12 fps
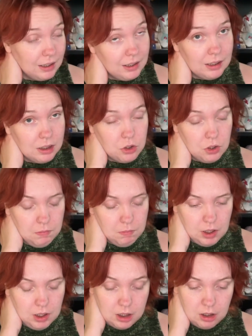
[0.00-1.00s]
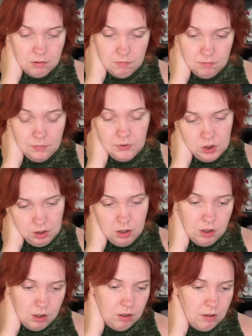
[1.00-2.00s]
it in June, but like
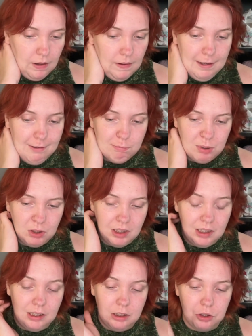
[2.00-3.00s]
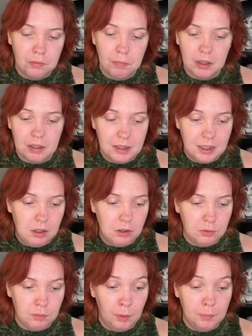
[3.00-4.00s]
I have put it in June because I don't
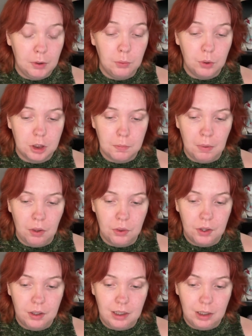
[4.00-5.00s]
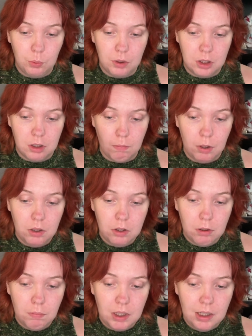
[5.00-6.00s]
remember which month it was supposed to
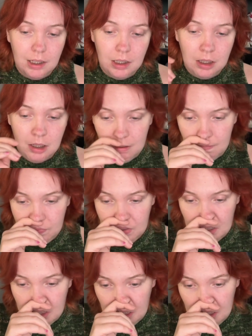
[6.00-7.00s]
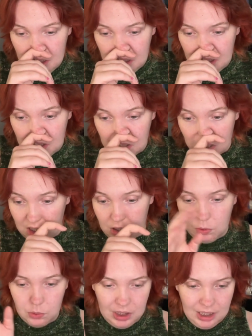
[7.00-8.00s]
be in.
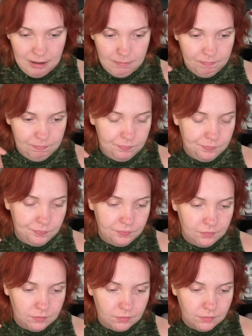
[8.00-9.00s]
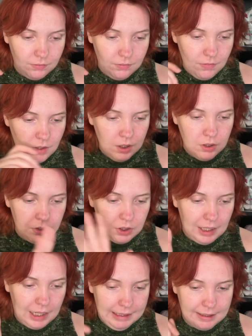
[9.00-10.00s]
So yeah, so
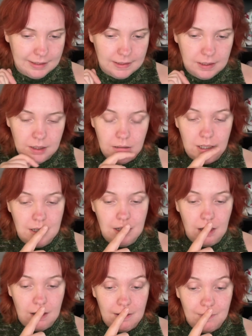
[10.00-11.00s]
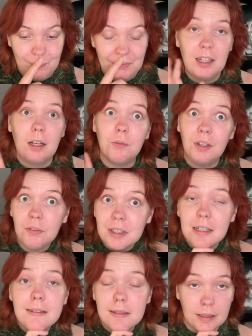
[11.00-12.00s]
that's
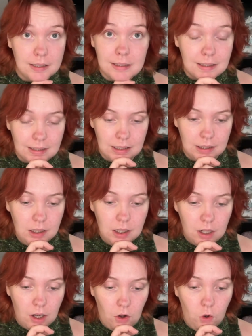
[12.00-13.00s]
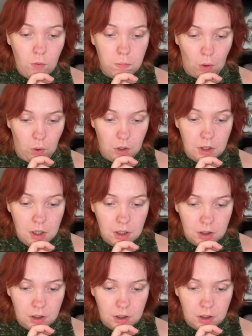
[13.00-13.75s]
15 skeins in. Oh boy.